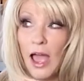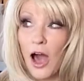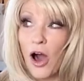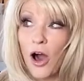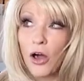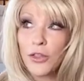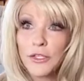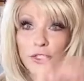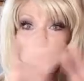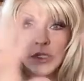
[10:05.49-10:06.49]
all the
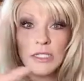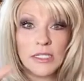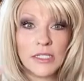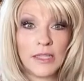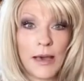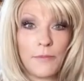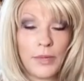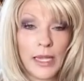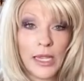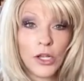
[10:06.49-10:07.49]
sources that
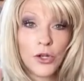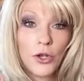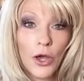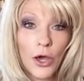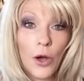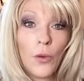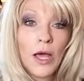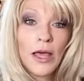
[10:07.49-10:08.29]
be know